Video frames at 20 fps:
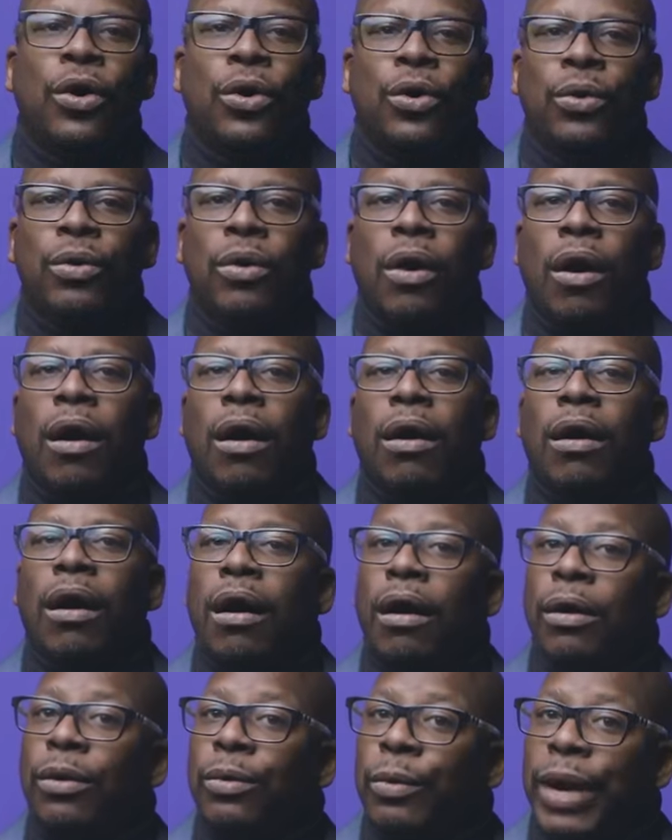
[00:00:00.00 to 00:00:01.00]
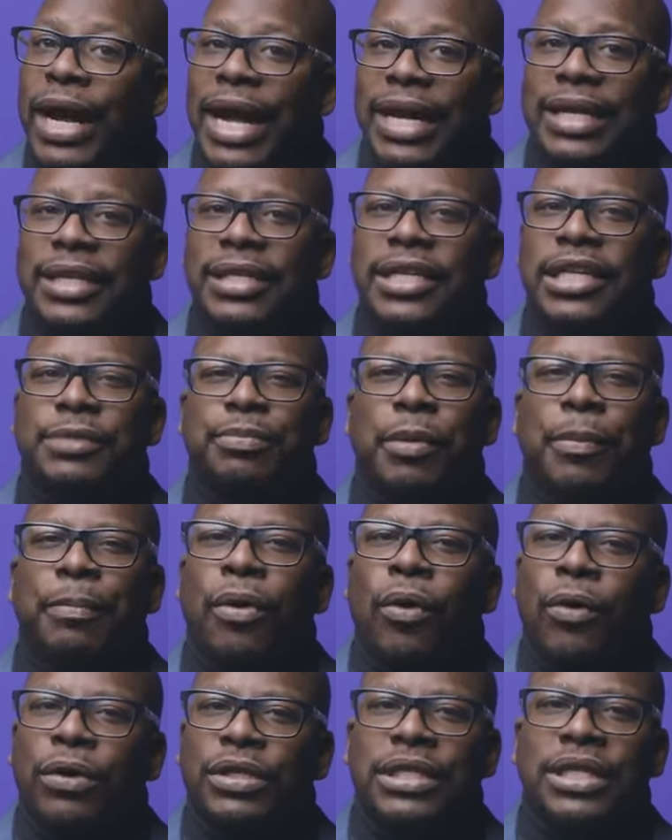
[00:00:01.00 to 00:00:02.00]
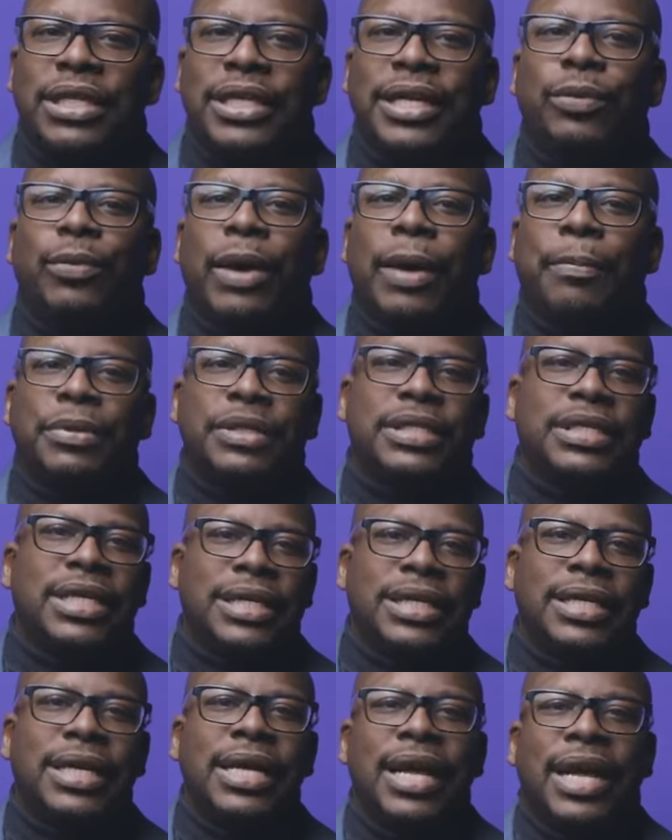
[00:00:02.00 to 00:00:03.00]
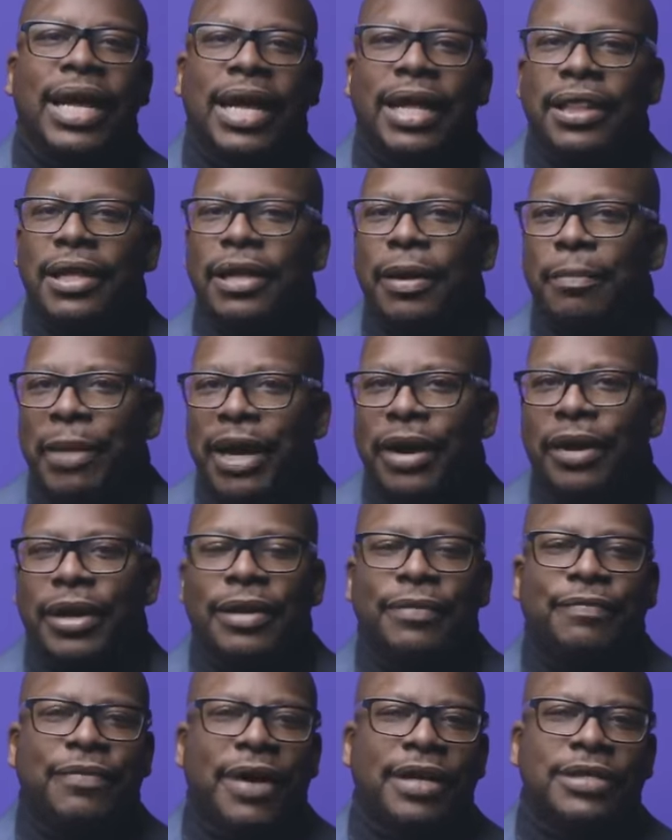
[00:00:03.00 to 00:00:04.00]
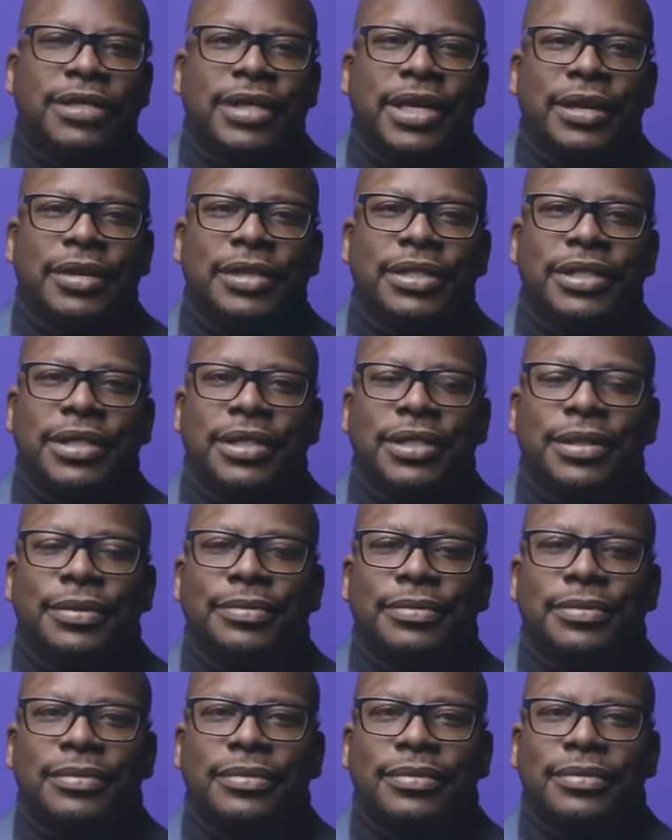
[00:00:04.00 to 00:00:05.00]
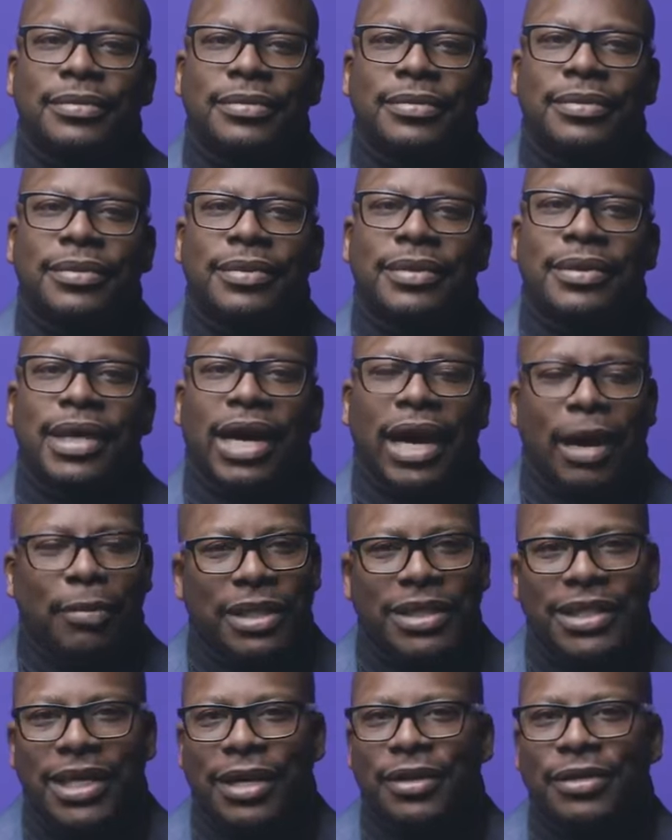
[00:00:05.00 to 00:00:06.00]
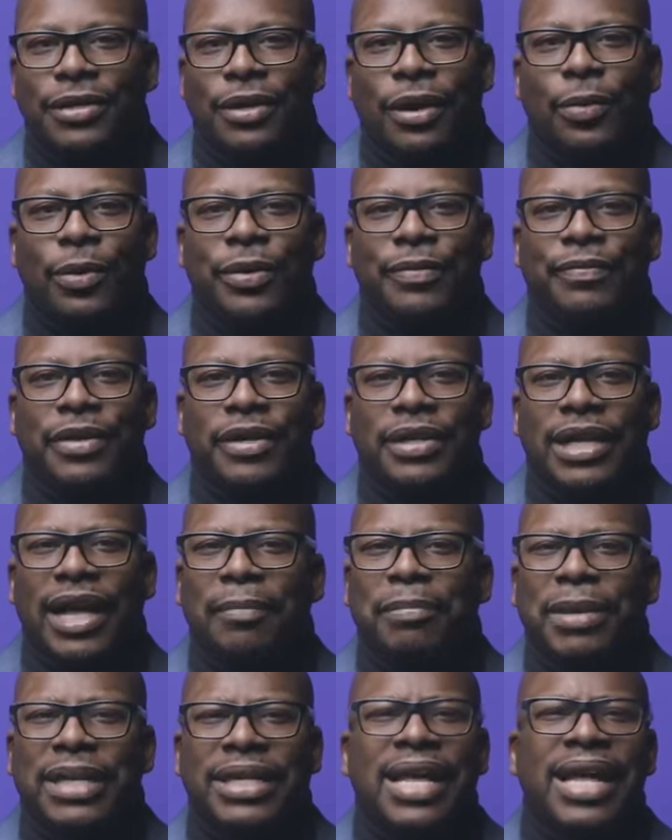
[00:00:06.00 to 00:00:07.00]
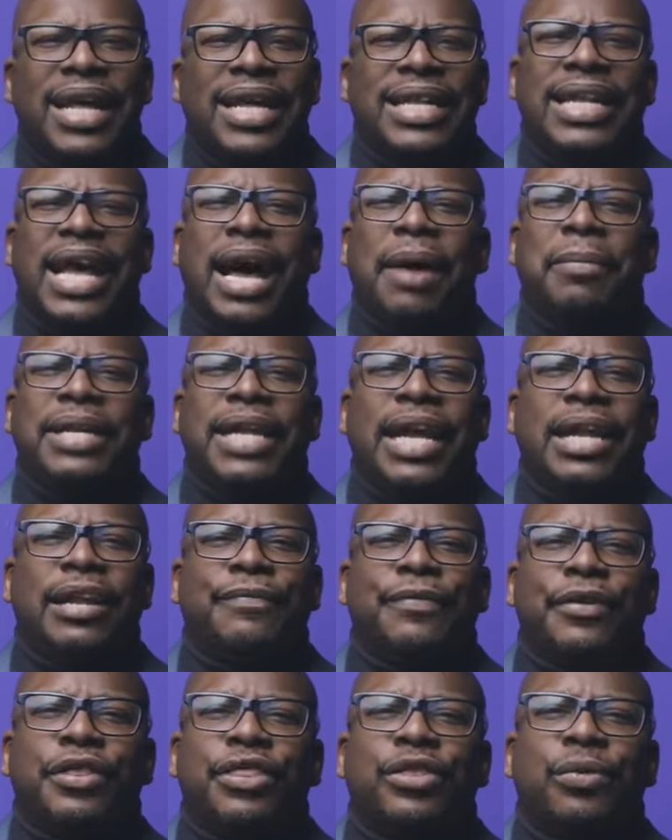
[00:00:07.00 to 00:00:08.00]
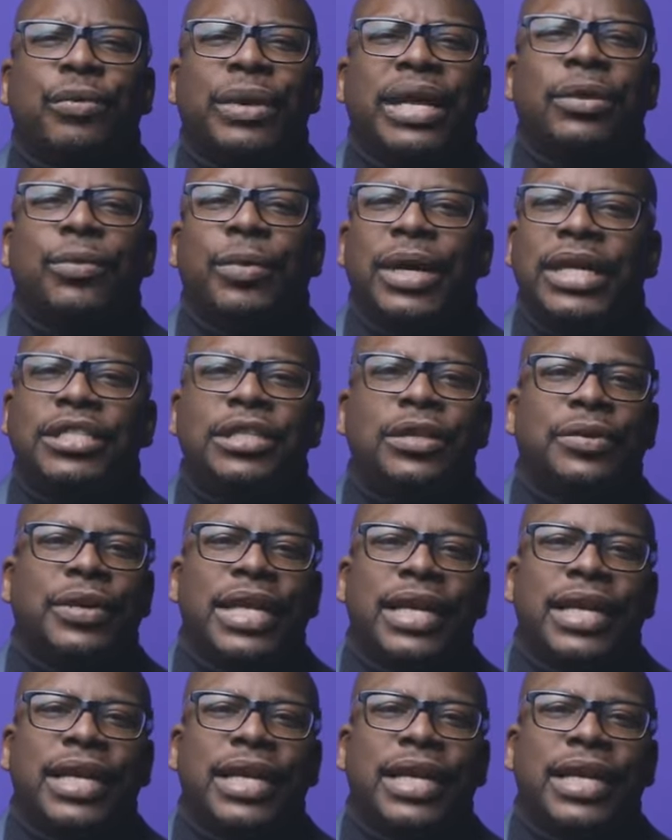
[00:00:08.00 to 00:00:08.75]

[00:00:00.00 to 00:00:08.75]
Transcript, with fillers: who are already disproportionately represented in the American foster care system. I'm LaTerras S R Whitfield. I've been nominated for three regional